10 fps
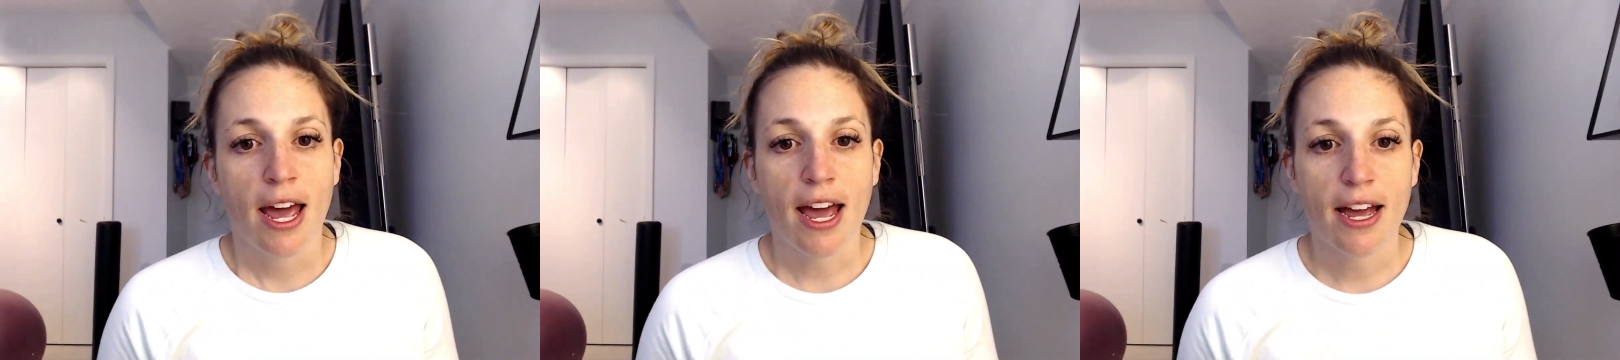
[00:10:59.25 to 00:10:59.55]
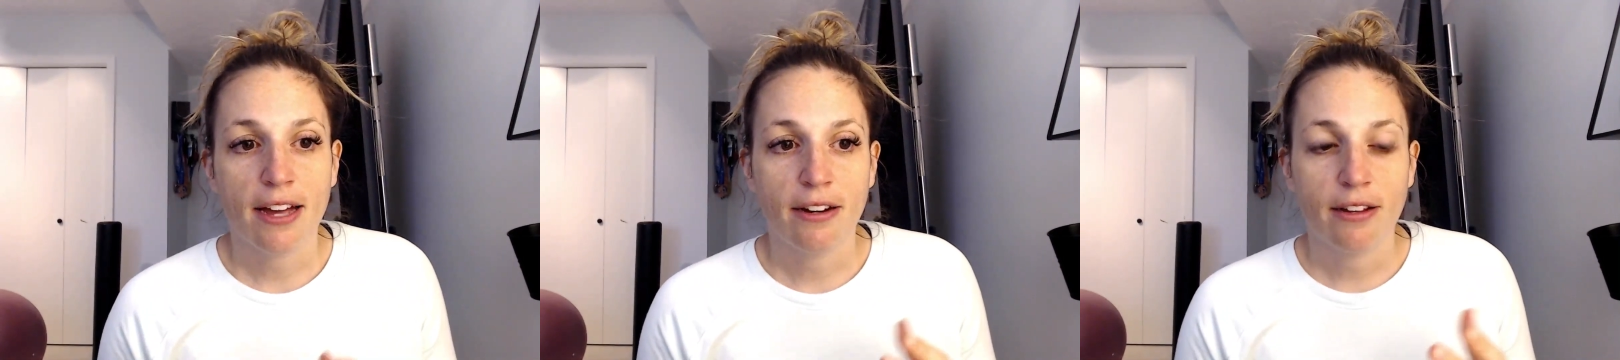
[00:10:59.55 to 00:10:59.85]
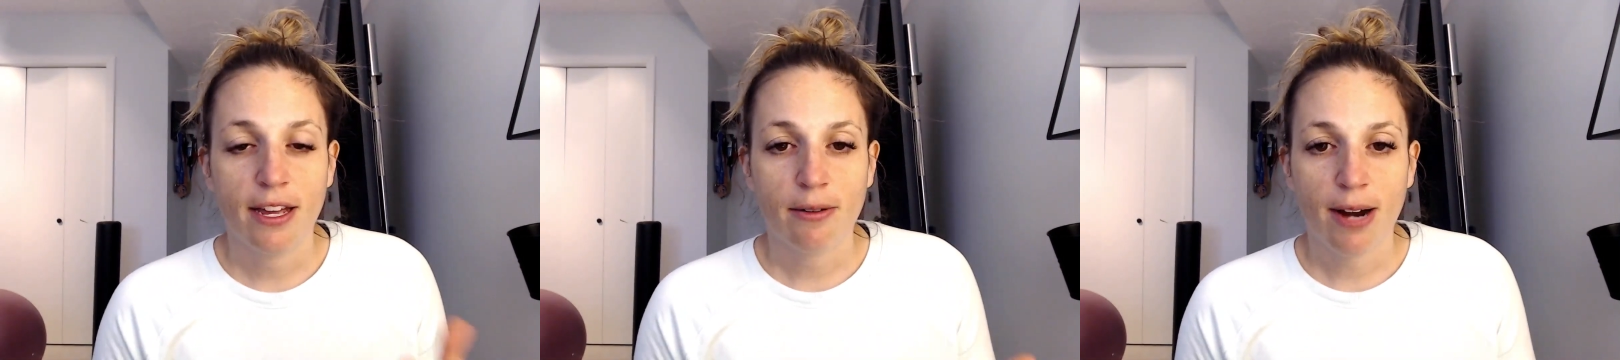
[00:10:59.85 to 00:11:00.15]
and
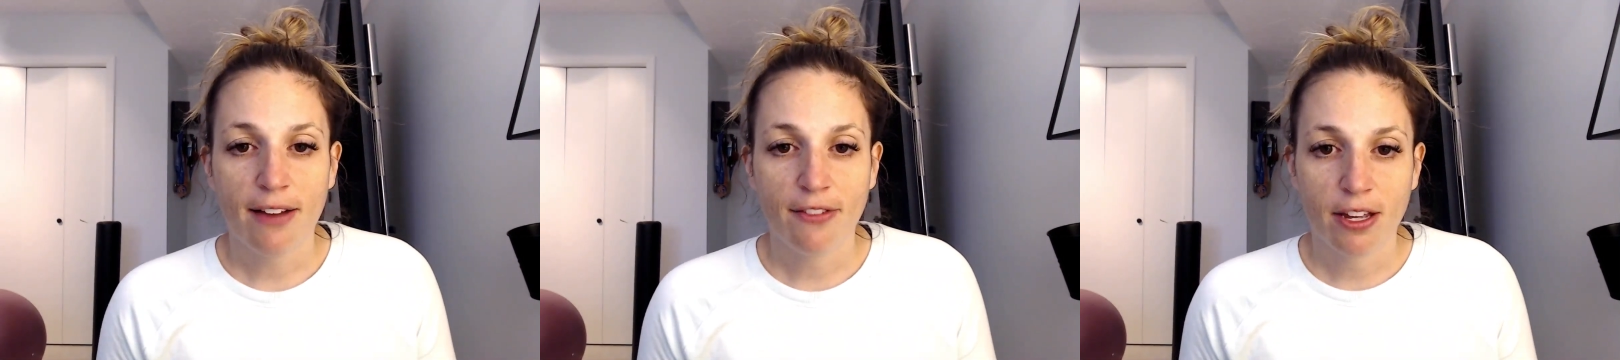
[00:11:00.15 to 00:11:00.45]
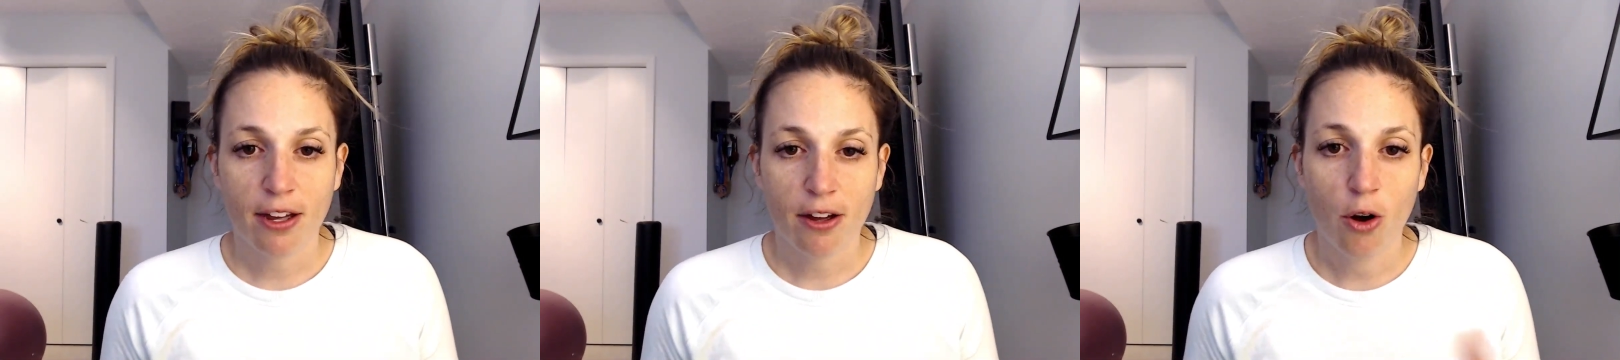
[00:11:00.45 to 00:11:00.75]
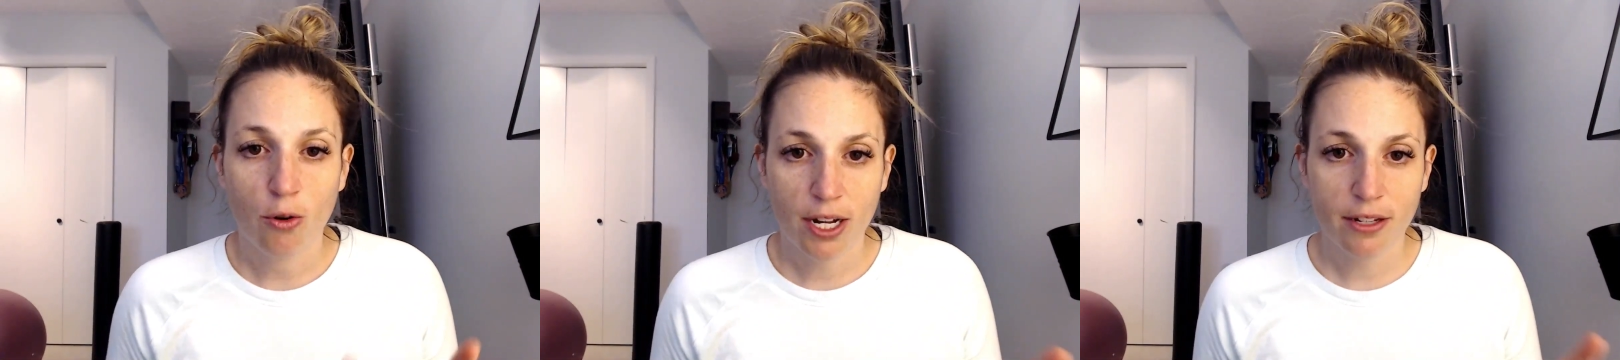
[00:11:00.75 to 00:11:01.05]
they were having
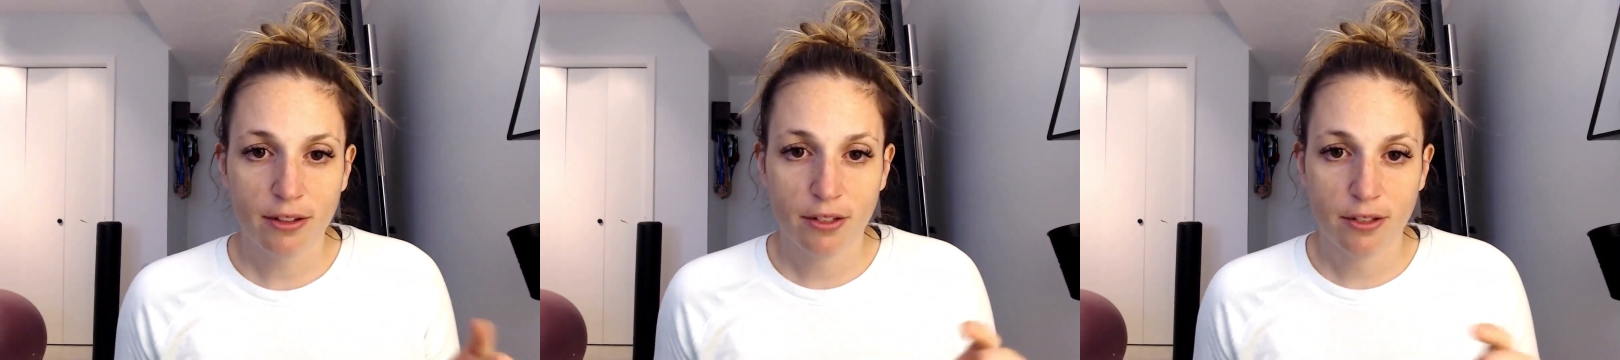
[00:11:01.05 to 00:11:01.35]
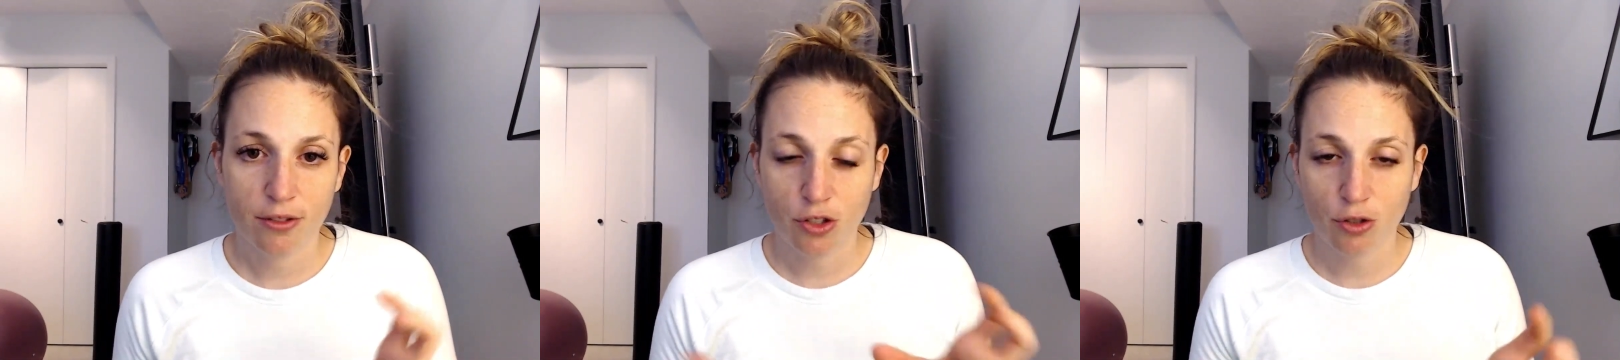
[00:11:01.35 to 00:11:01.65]
Hoka, the shoe